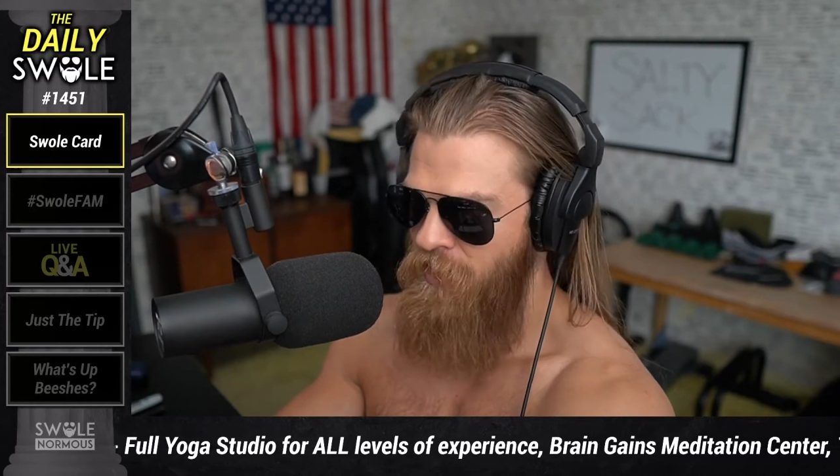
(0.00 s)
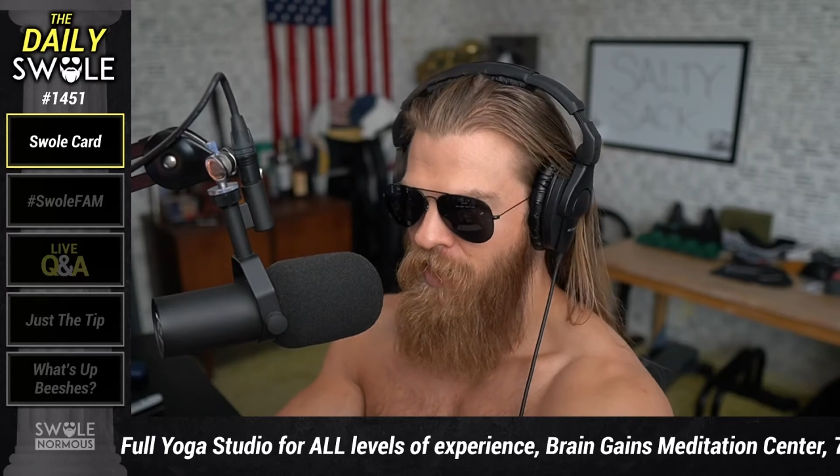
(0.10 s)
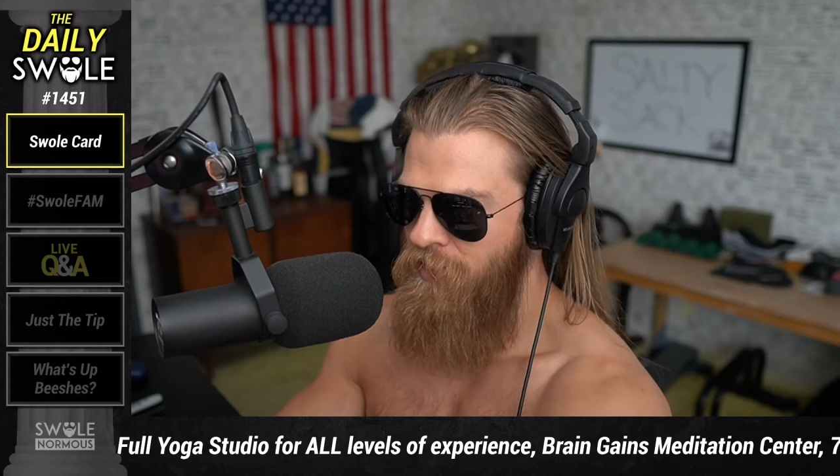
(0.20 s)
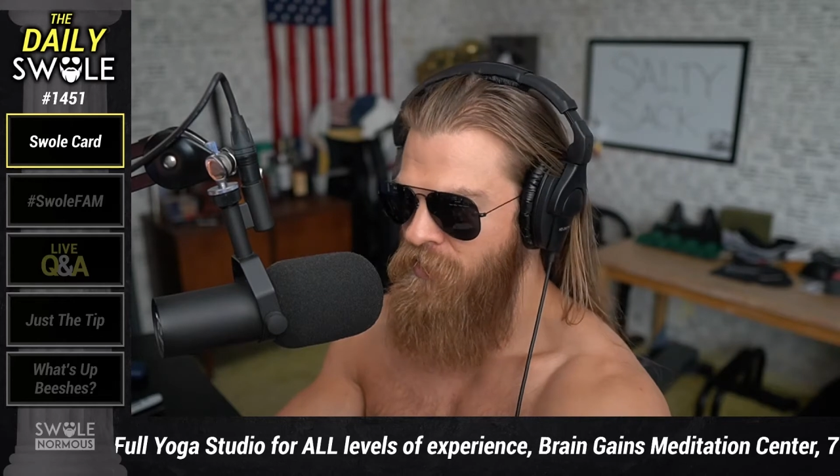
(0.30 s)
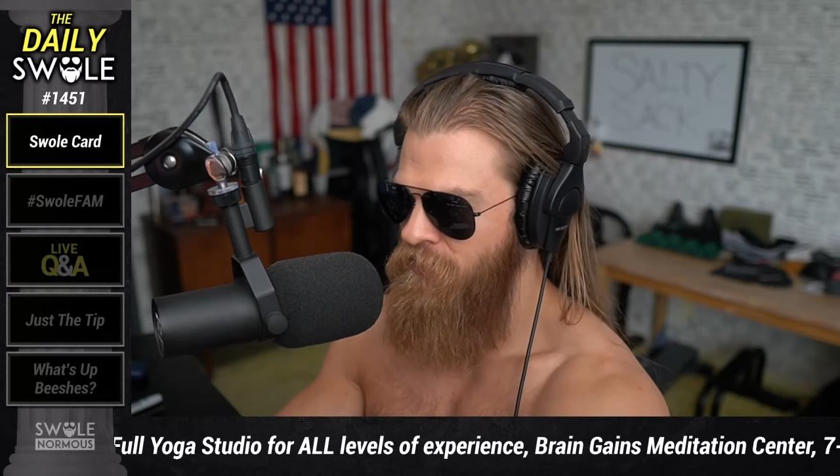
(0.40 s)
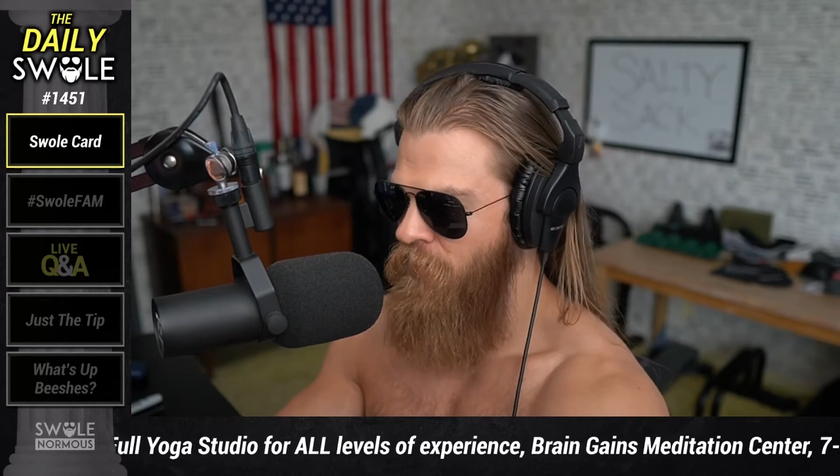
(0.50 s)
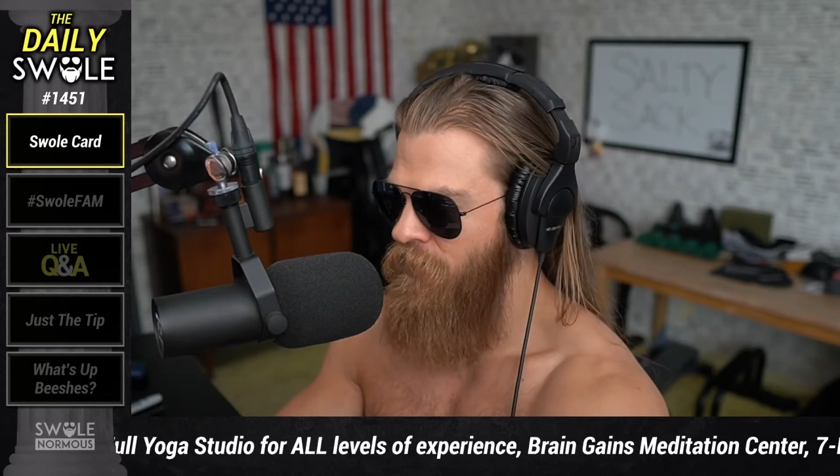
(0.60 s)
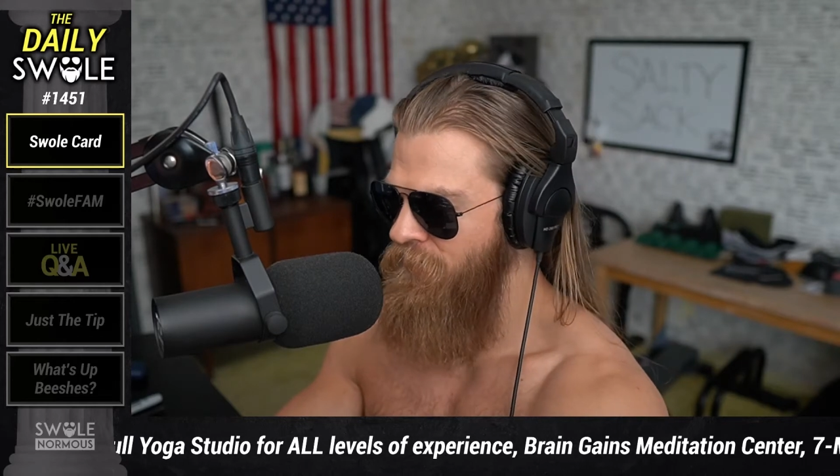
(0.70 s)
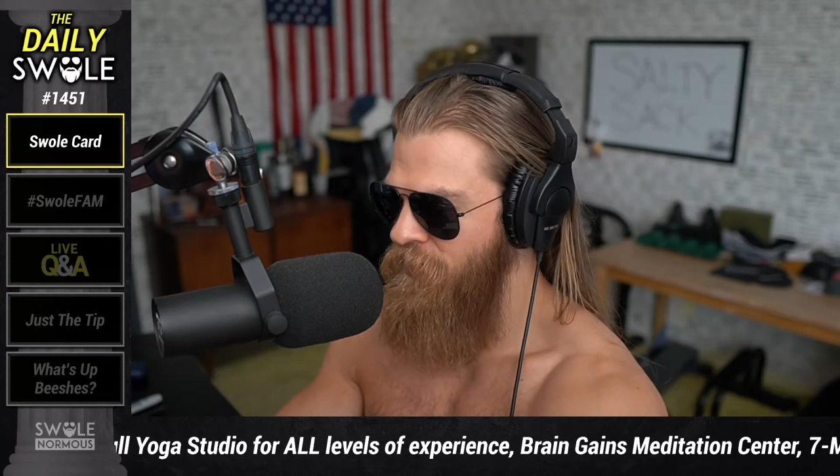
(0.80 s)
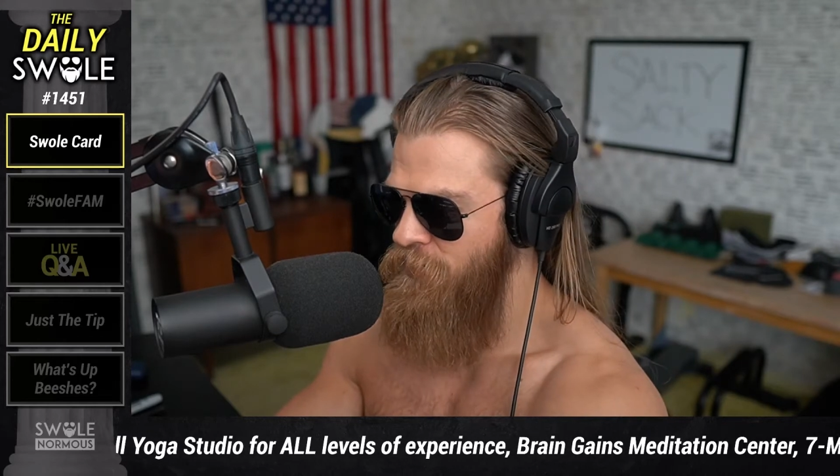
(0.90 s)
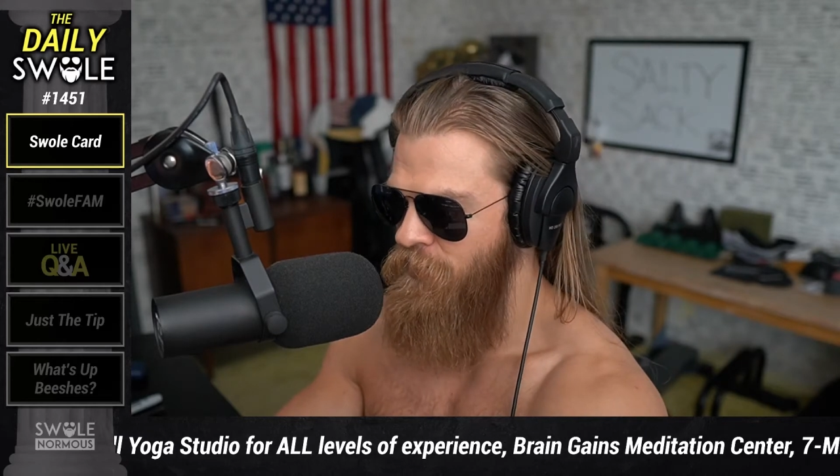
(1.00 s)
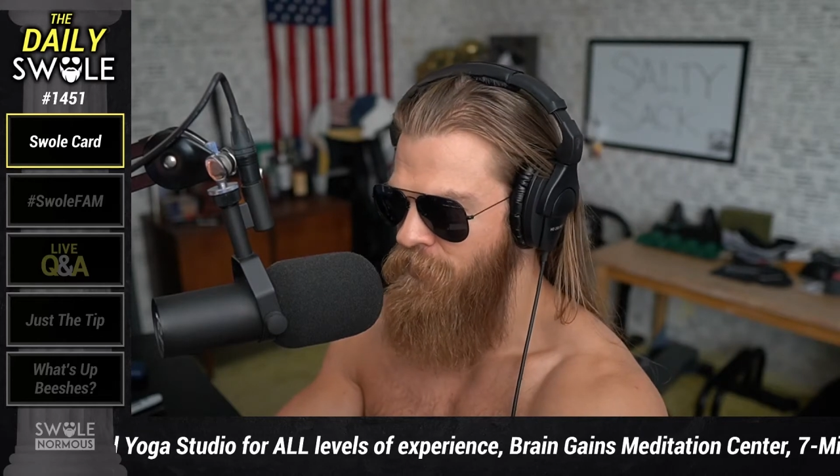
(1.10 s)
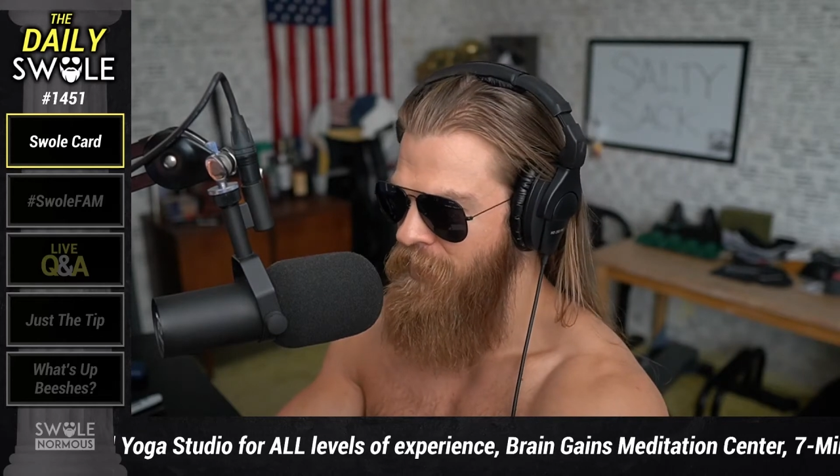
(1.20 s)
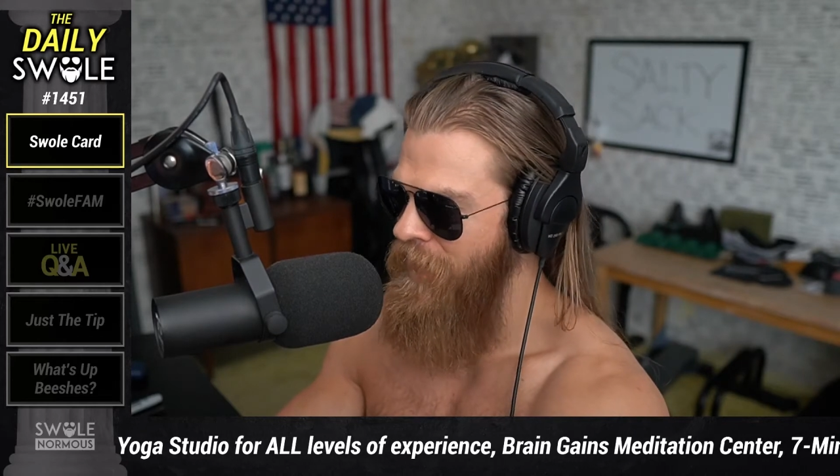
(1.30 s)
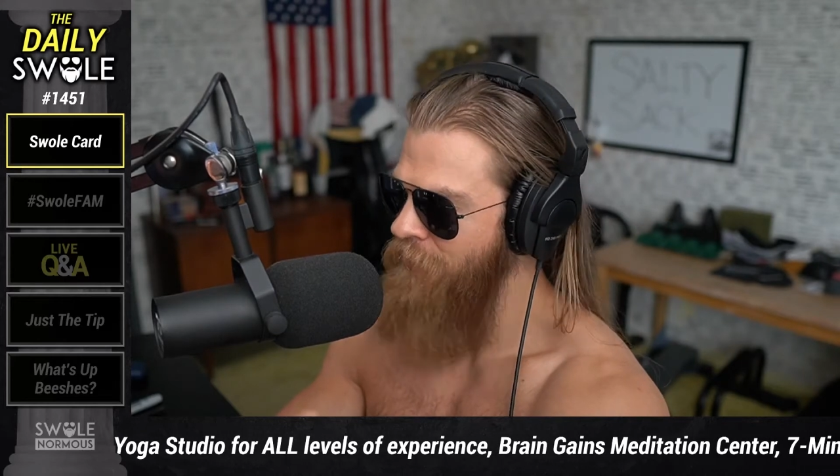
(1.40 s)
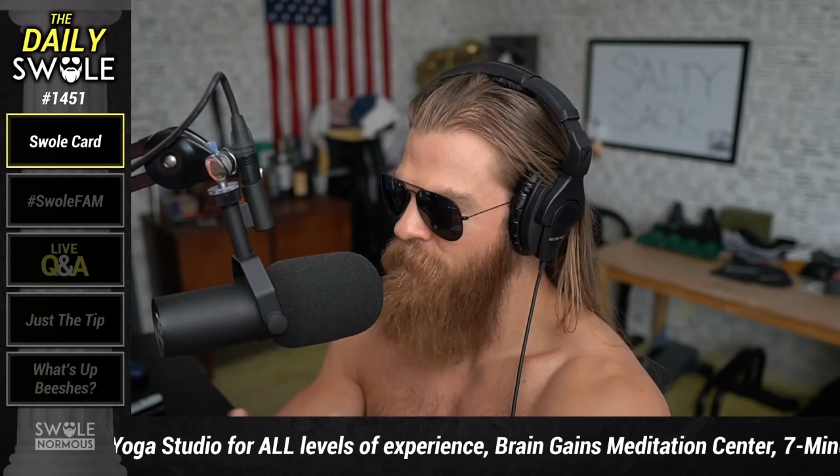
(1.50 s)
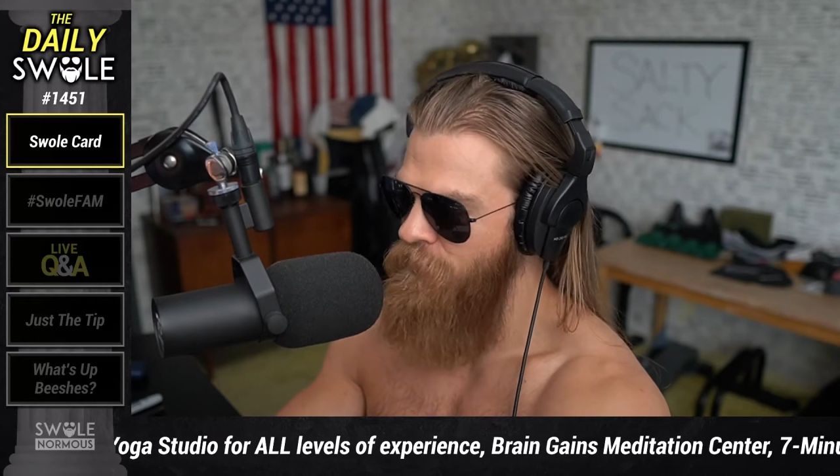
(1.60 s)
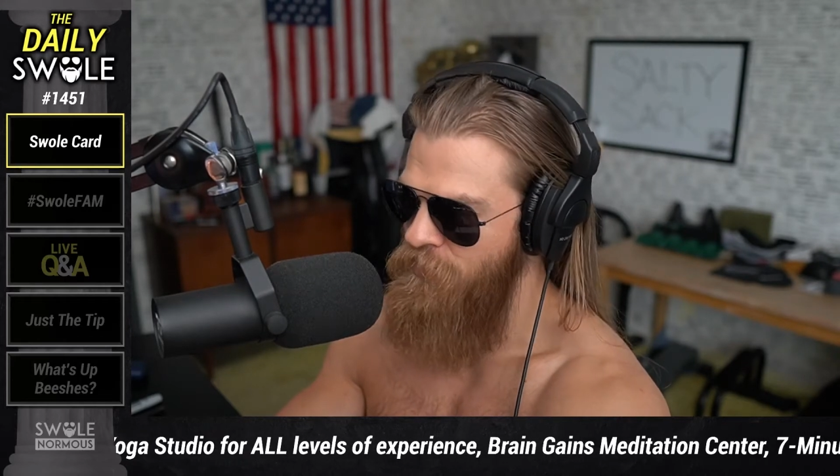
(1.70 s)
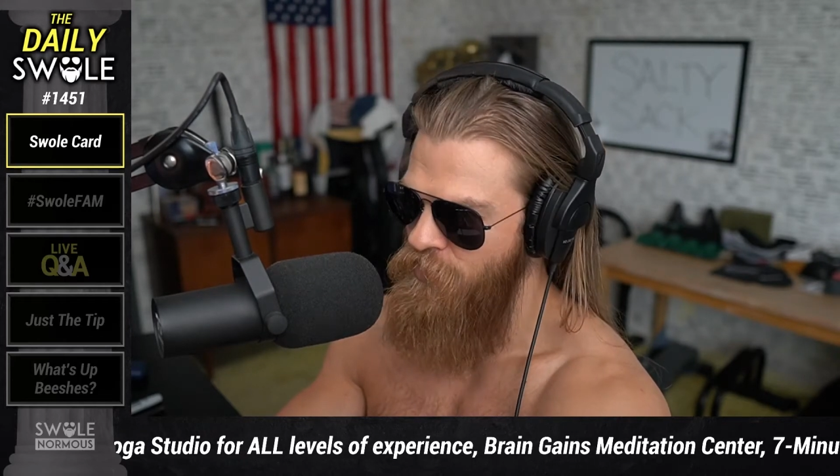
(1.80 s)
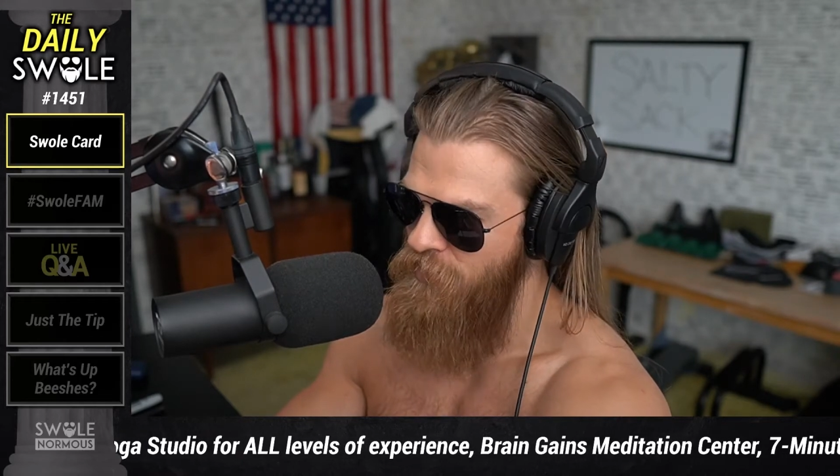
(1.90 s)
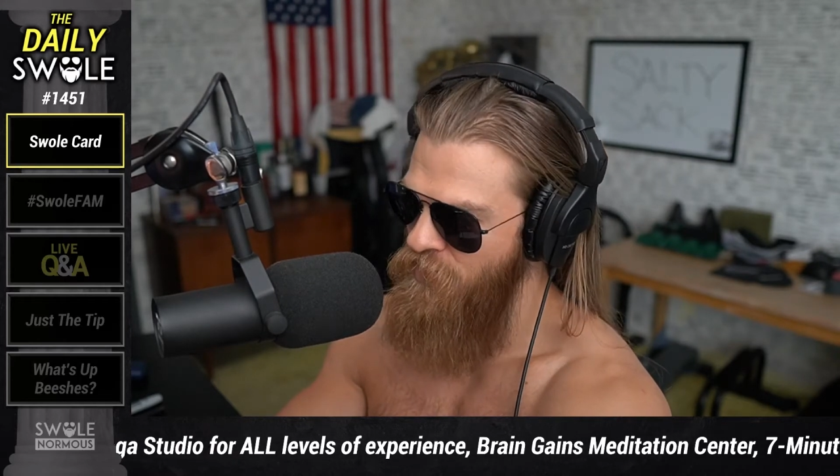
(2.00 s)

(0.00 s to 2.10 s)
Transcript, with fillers: tons of artificial and chemicals and just